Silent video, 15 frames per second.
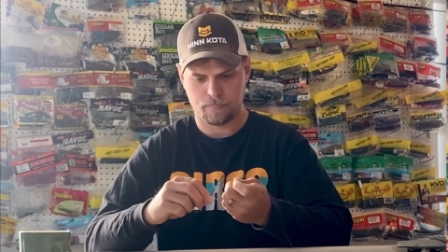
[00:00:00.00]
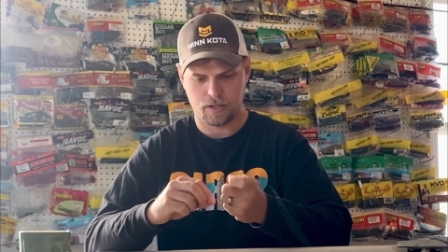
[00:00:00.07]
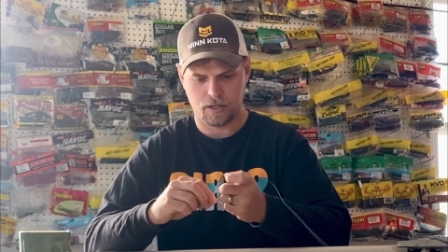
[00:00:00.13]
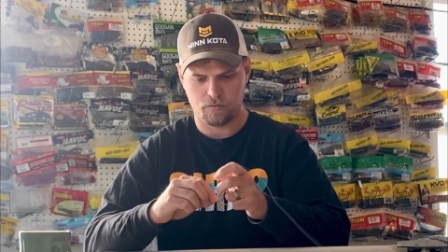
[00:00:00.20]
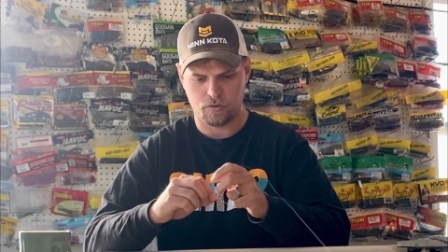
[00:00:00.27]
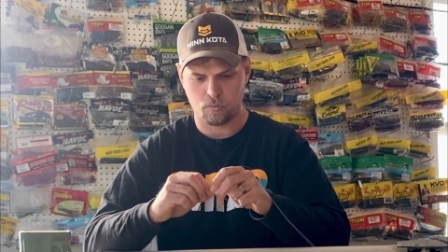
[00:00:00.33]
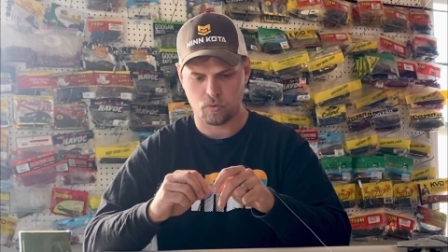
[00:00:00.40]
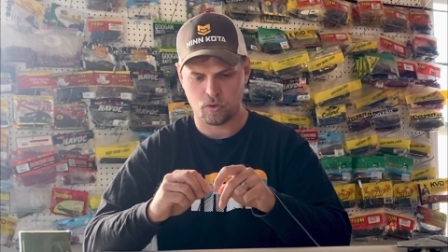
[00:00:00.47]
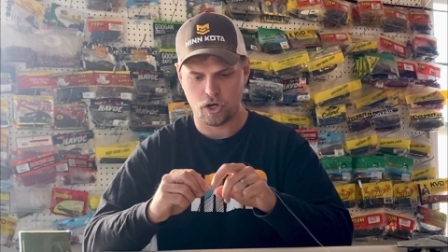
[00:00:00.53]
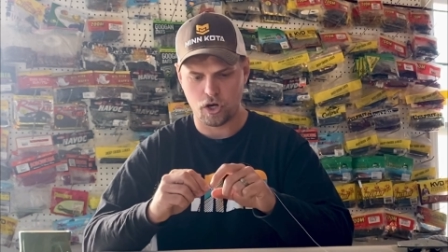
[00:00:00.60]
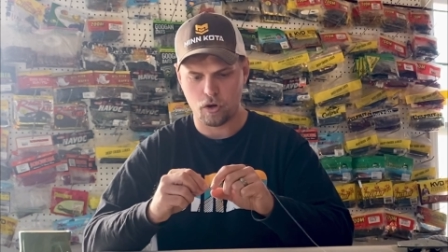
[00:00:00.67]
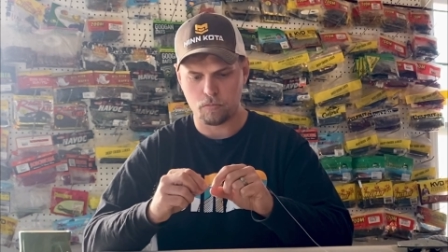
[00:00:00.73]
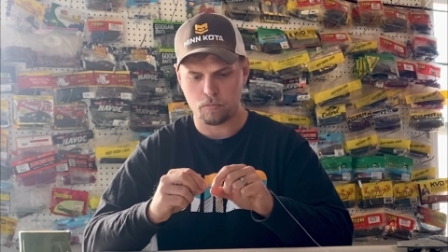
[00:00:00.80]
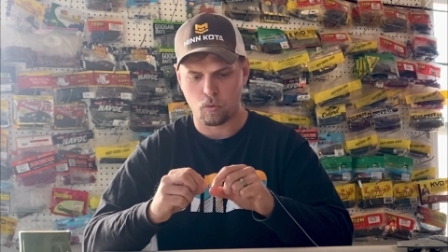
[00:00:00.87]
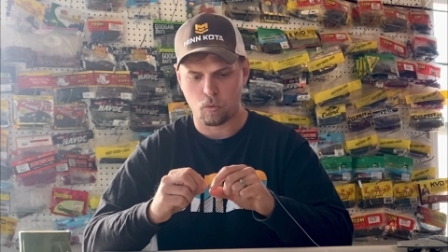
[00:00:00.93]
if you want to
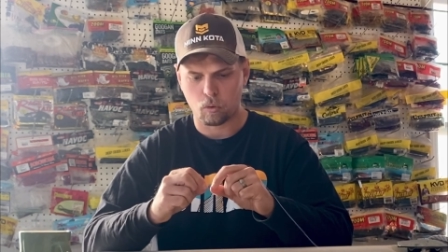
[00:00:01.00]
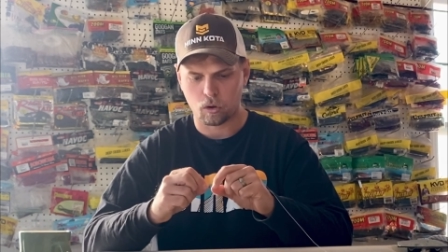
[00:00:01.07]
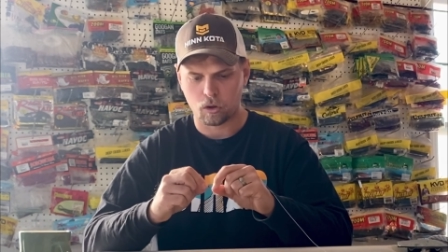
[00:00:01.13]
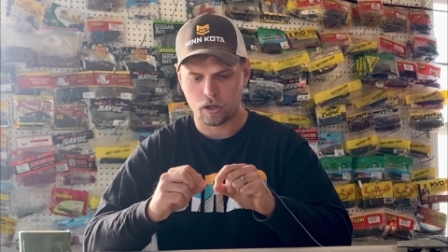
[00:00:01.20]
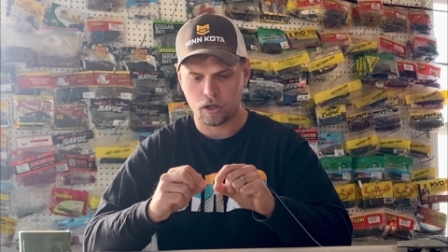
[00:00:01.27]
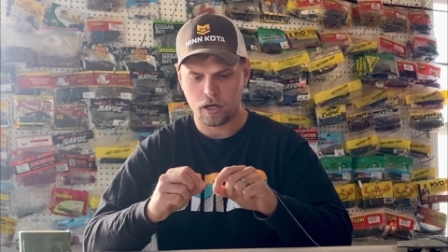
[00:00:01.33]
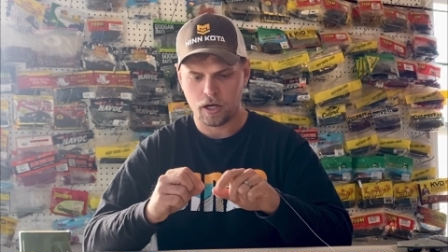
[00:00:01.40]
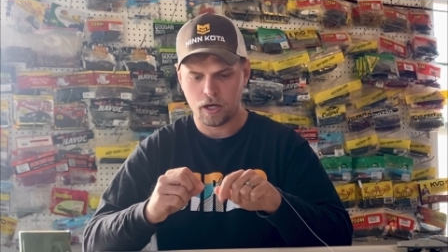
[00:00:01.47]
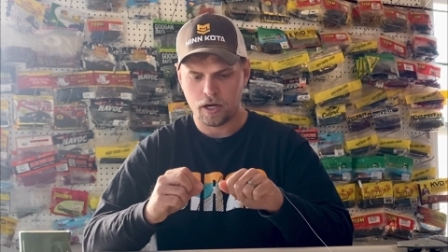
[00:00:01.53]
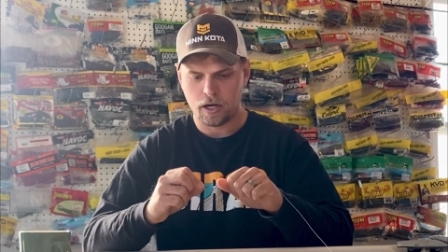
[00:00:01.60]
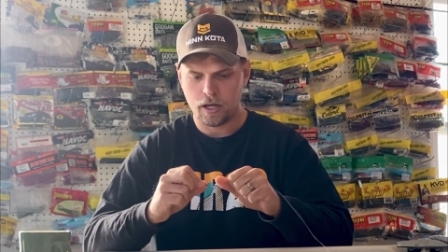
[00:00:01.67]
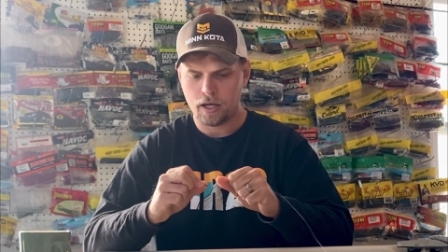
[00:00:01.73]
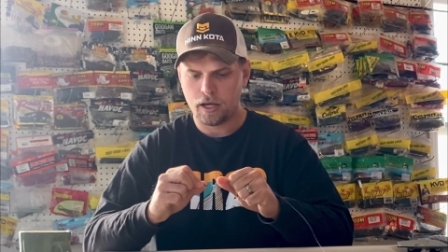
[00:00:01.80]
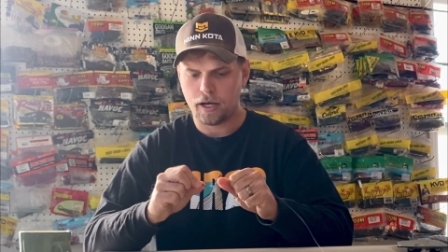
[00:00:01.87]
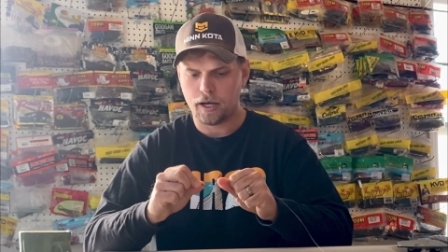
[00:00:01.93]
know more
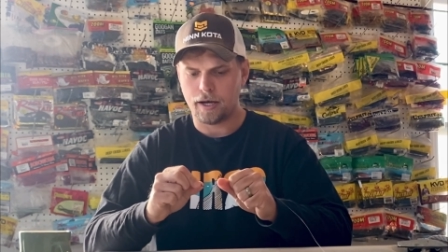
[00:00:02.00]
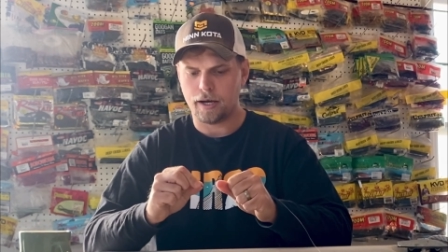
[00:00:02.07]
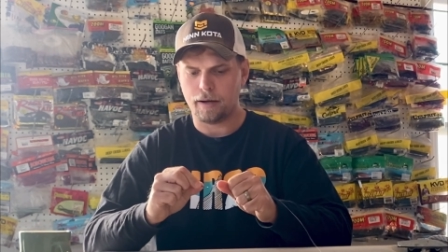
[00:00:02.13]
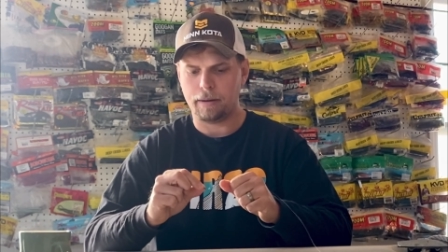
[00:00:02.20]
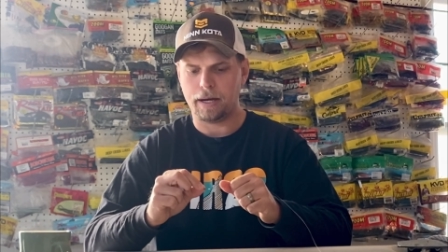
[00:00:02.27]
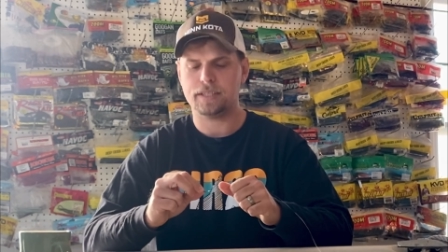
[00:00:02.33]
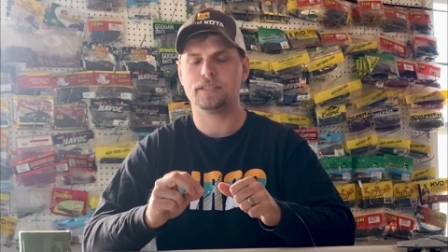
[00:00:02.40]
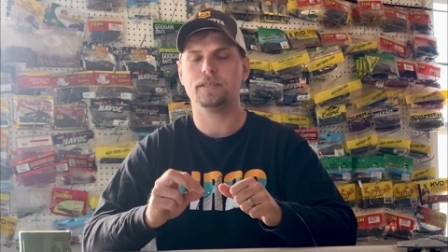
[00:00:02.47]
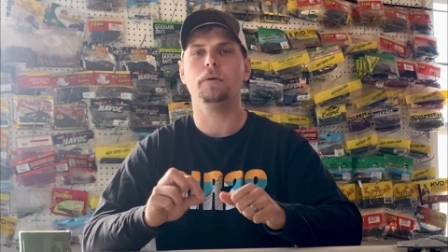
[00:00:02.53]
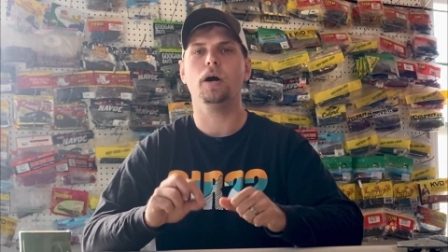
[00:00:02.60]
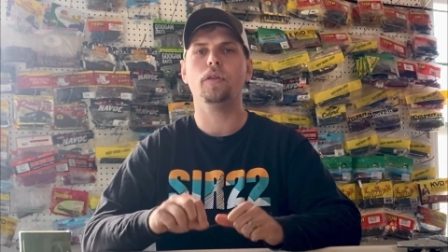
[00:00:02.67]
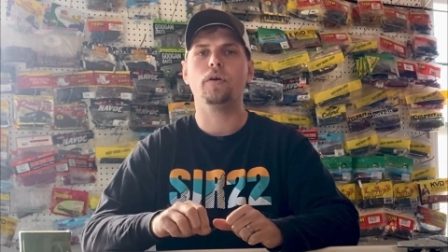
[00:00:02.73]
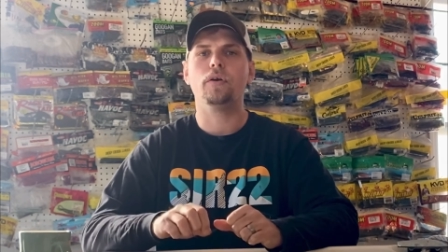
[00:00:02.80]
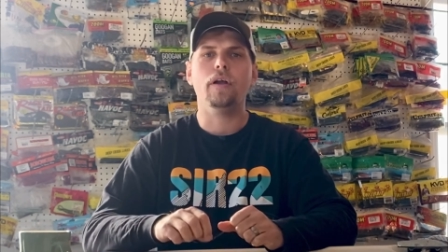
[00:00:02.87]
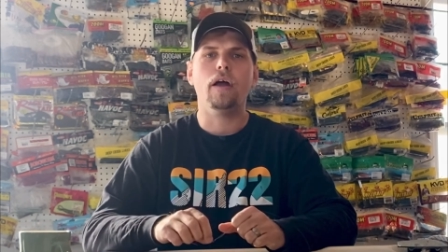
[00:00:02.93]
uh, about some
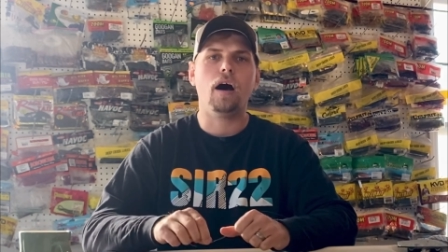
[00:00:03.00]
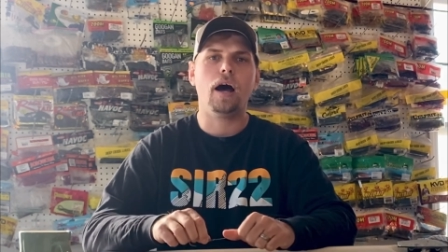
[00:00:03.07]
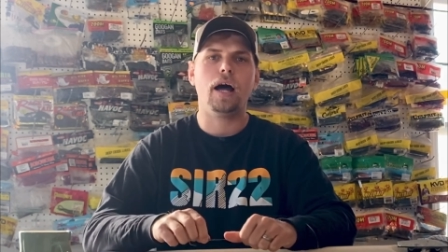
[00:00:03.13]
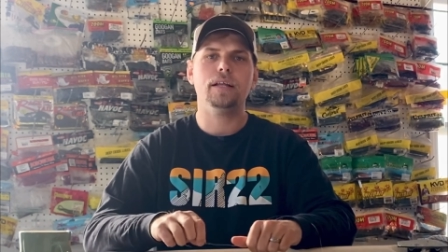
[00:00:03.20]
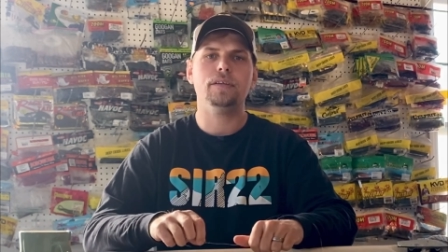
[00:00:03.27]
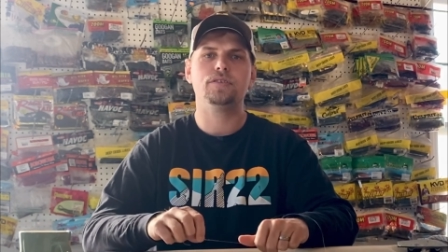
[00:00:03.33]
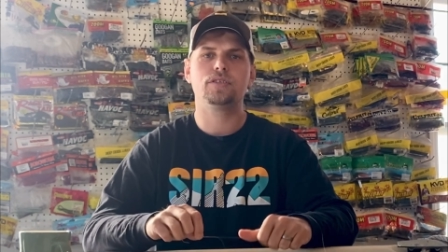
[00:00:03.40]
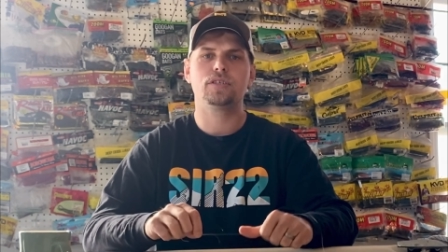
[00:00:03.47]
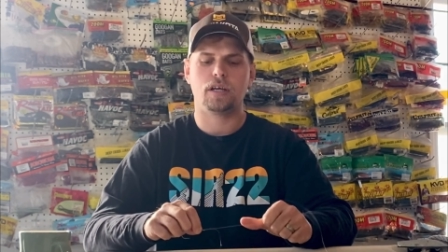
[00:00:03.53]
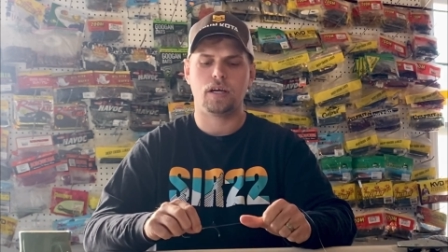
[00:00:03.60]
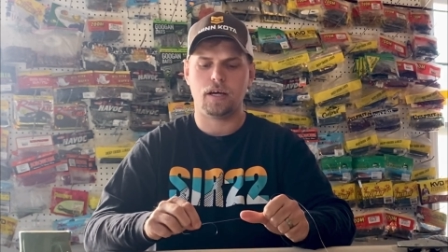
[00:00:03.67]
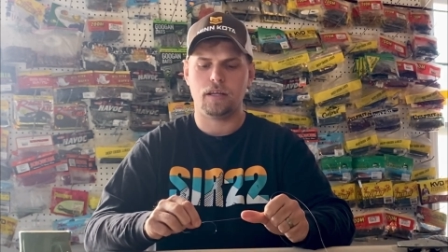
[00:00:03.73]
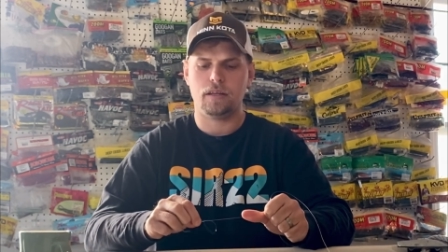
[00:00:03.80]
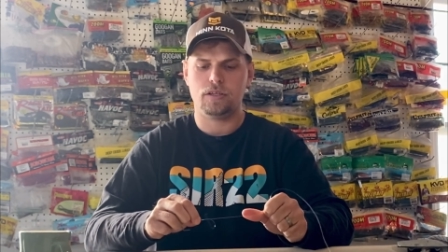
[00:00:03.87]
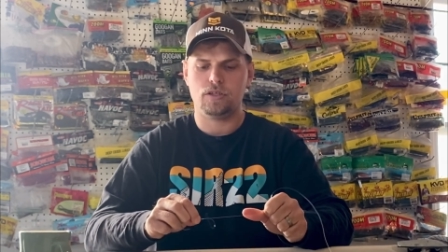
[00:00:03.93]
other knots
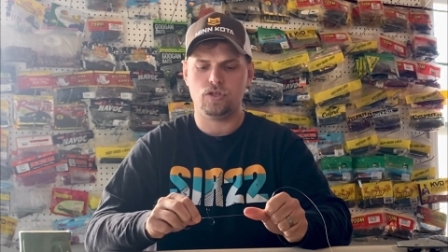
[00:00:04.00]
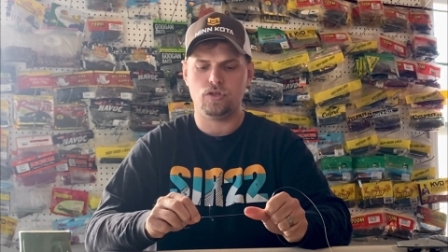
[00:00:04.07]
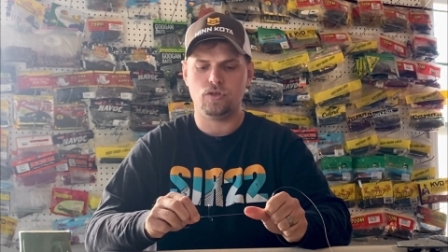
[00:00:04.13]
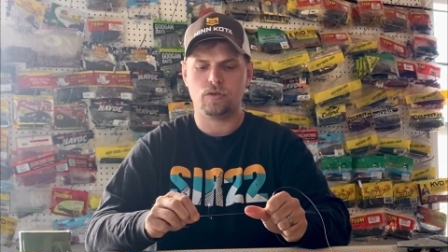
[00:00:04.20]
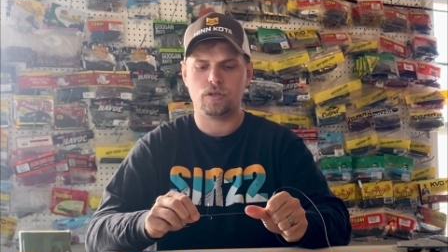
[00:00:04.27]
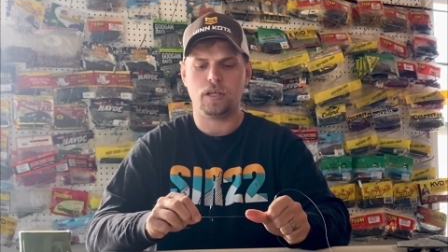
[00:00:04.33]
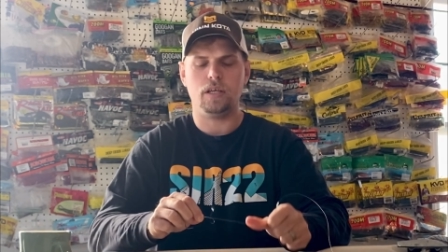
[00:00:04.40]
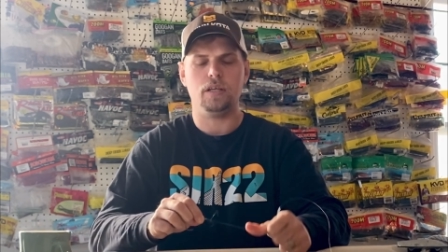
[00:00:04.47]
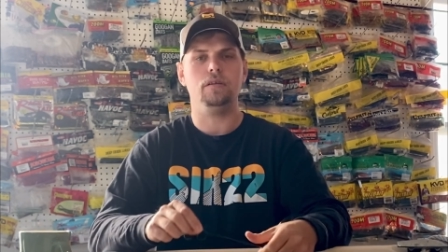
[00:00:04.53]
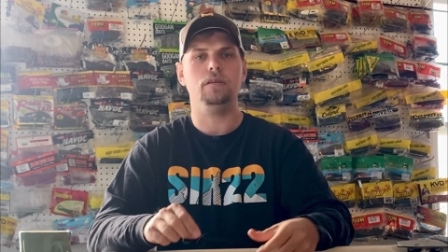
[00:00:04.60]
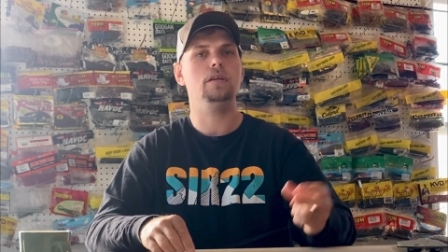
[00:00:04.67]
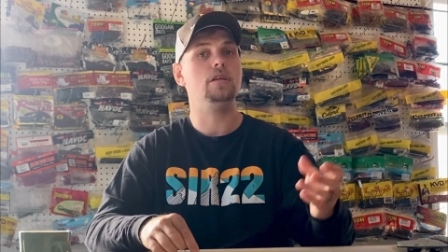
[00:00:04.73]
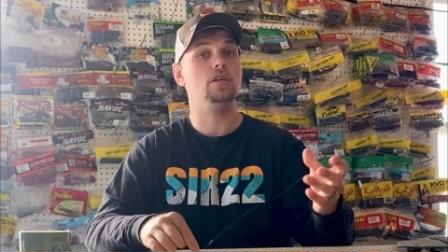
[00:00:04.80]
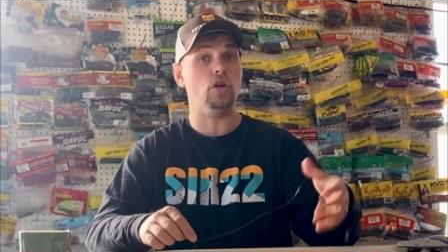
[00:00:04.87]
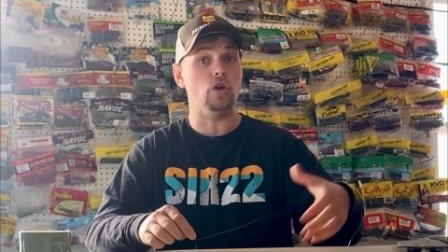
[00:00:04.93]
uh, that you can
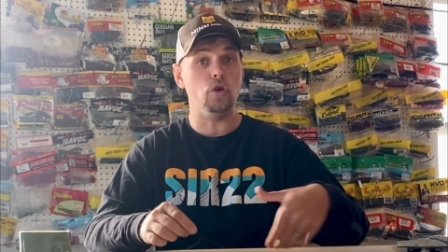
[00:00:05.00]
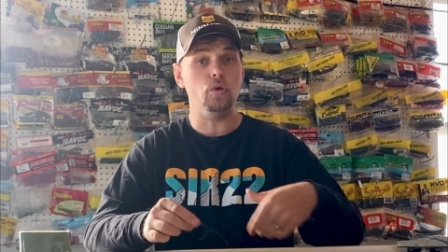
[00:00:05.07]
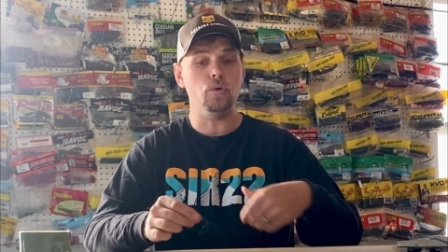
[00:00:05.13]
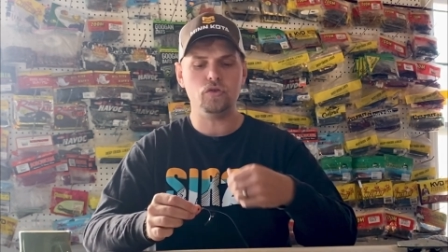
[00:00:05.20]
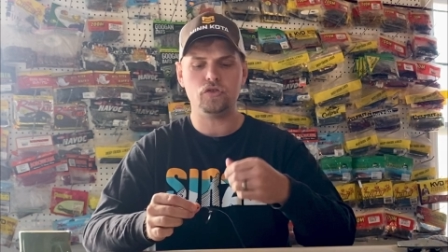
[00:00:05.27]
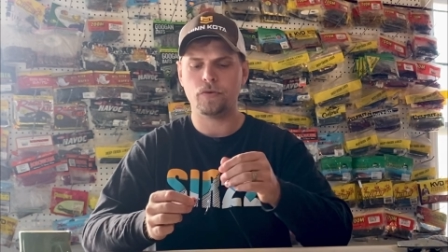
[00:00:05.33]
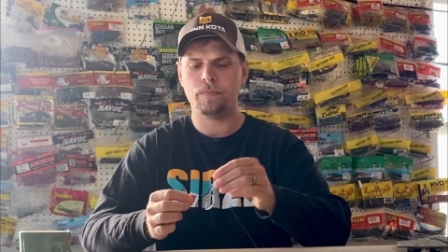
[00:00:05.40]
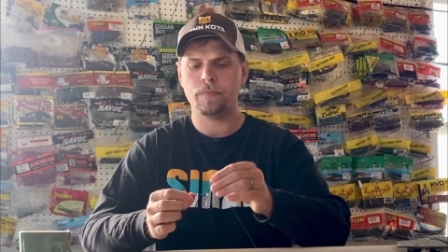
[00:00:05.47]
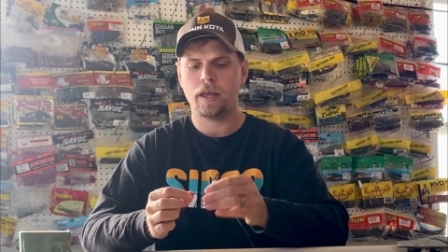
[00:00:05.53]
use,